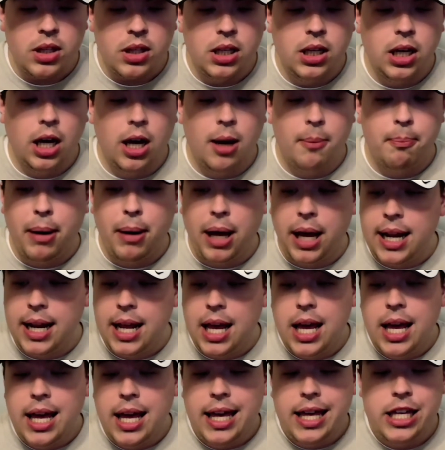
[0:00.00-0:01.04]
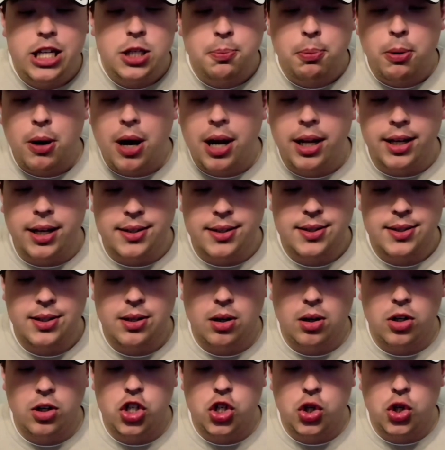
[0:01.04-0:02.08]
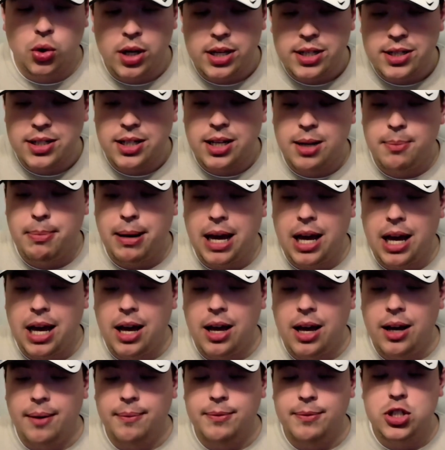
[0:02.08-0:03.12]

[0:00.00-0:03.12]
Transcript: But his products are trusted by